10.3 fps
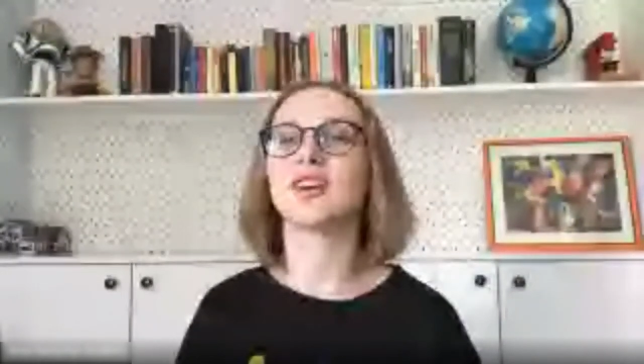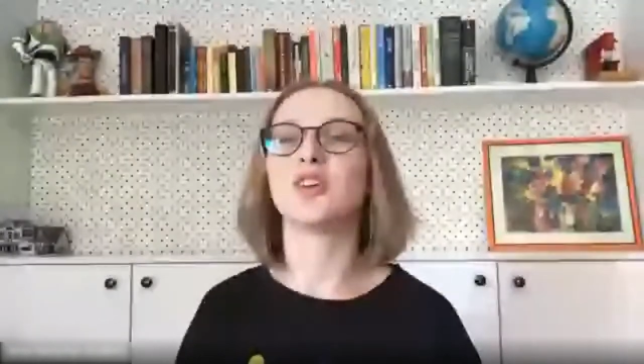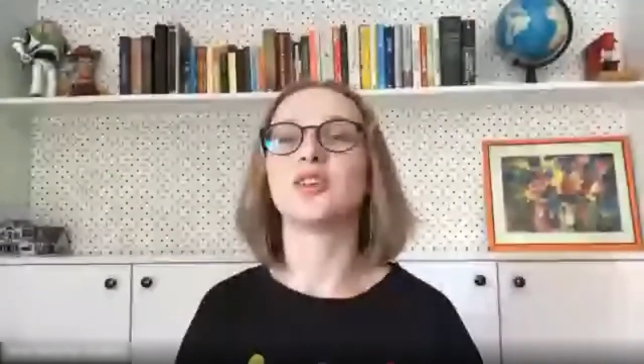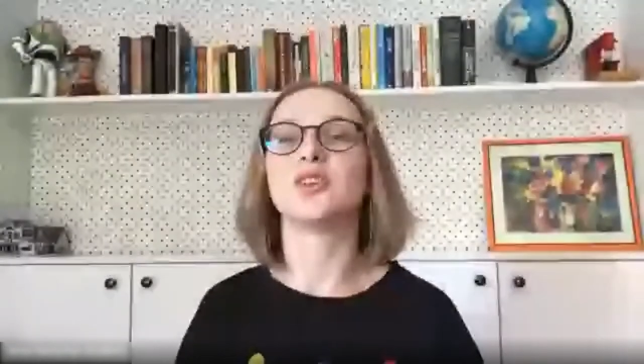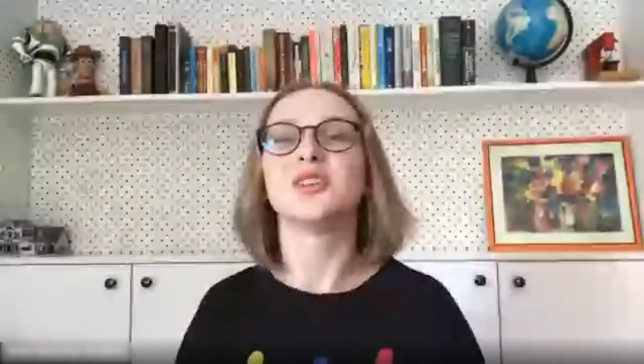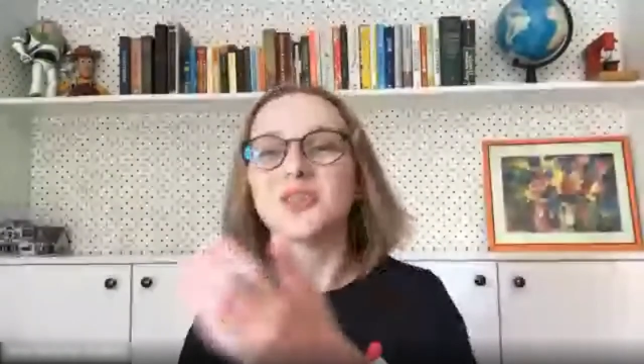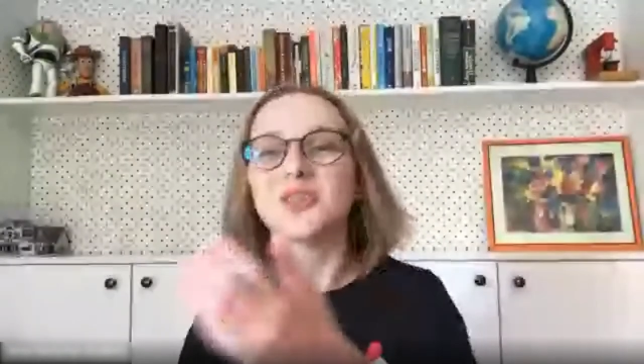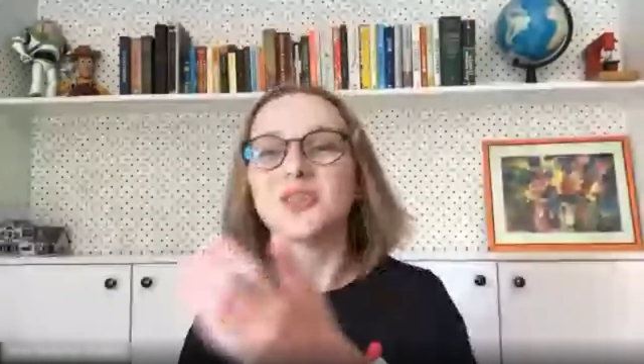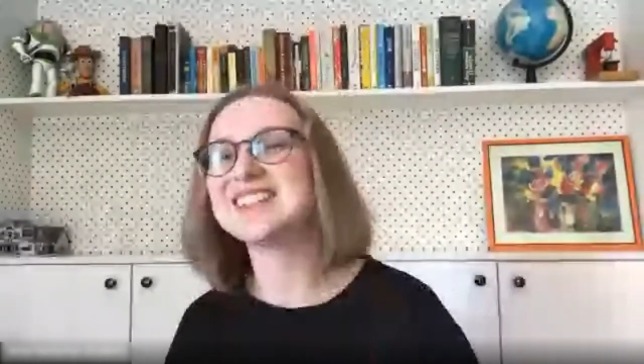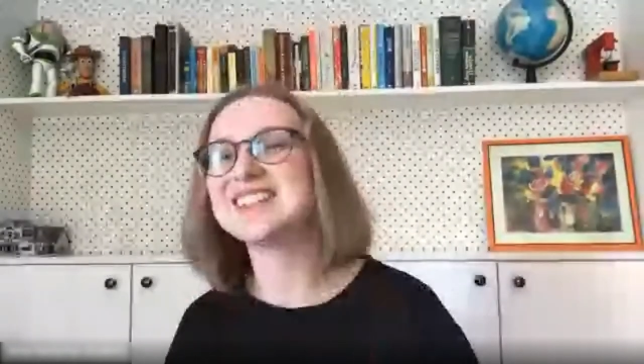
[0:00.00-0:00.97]

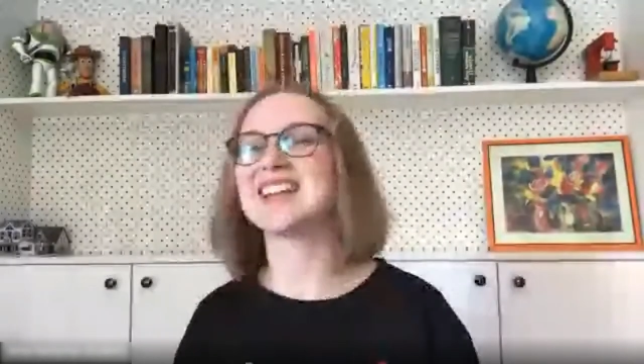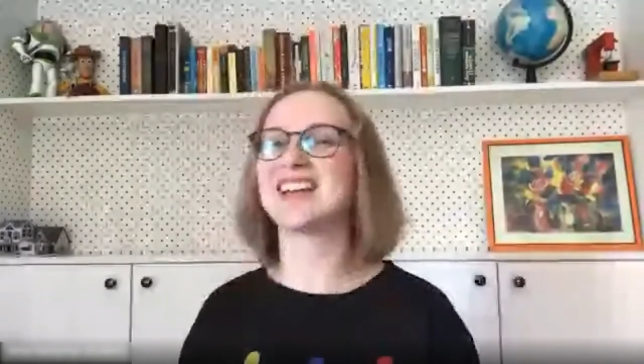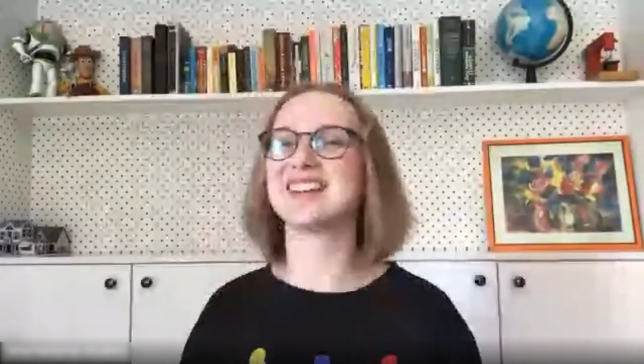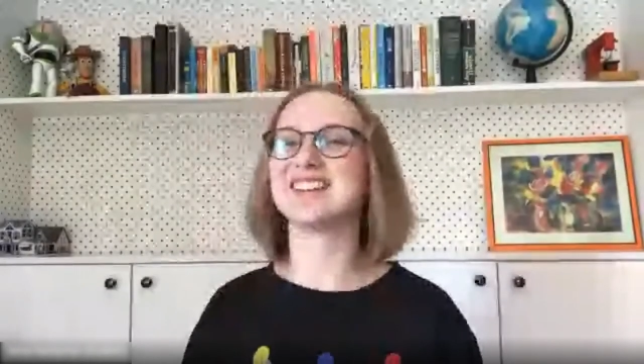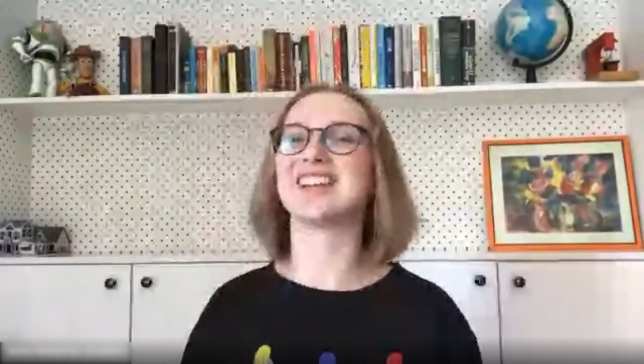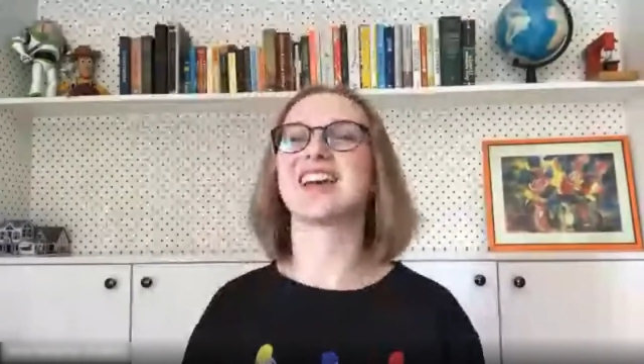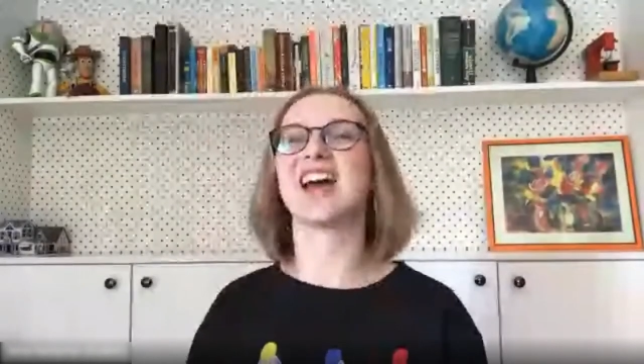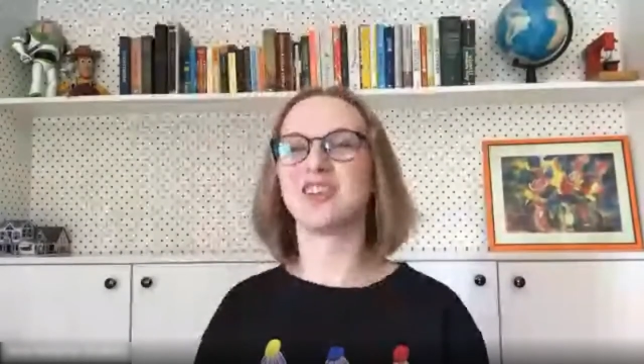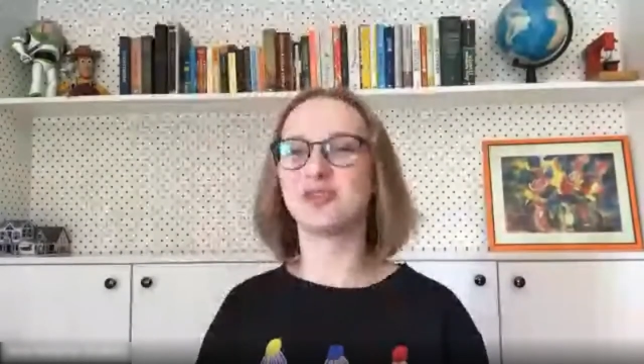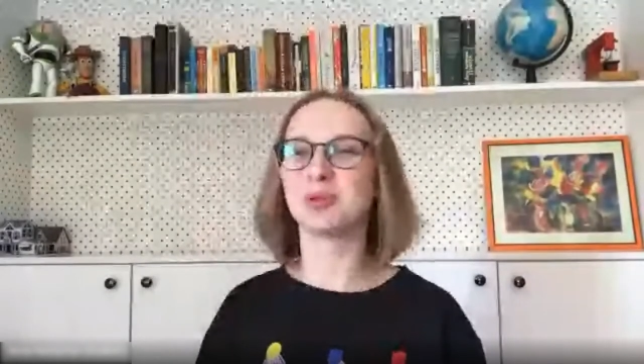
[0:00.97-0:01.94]
Denise, and like
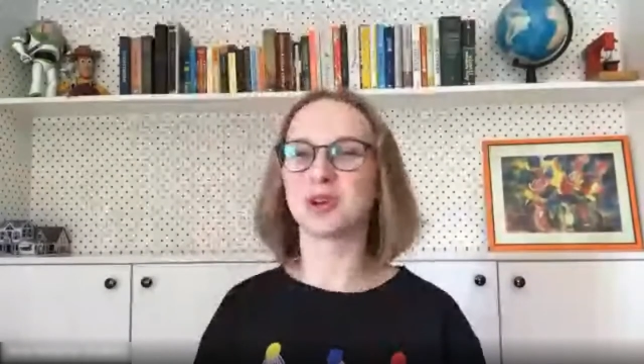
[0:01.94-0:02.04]
head of